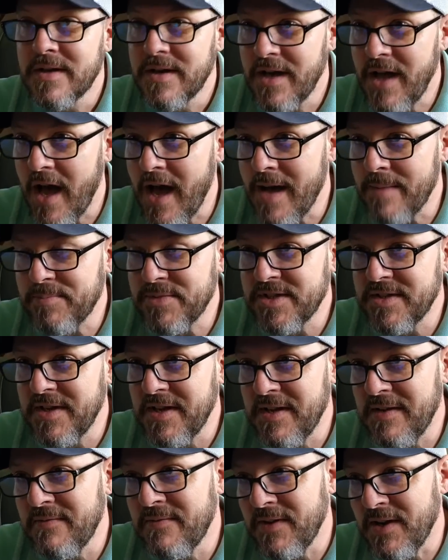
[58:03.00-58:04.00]
Cops
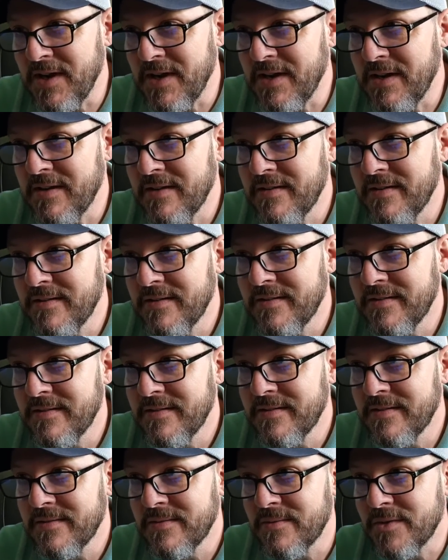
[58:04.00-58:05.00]
TV,
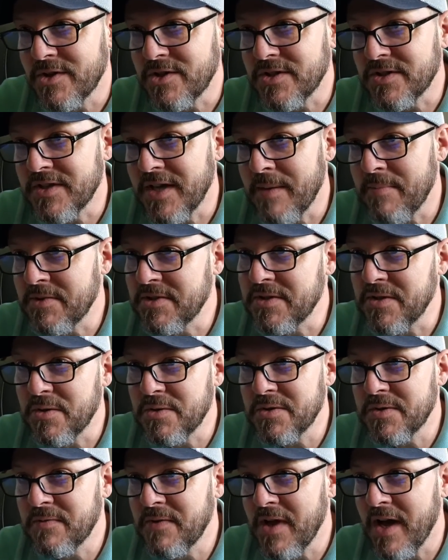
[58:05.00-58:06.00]
which is episodes
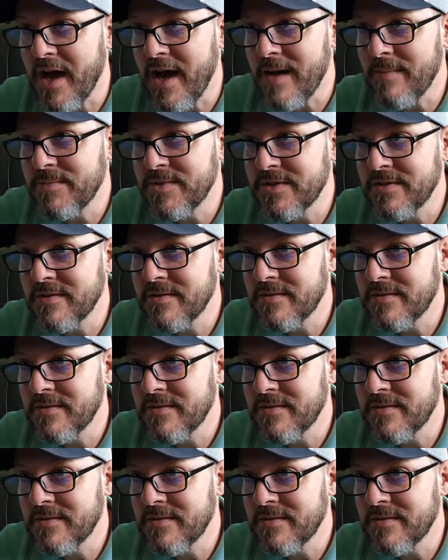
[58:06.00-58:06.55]
of Cops.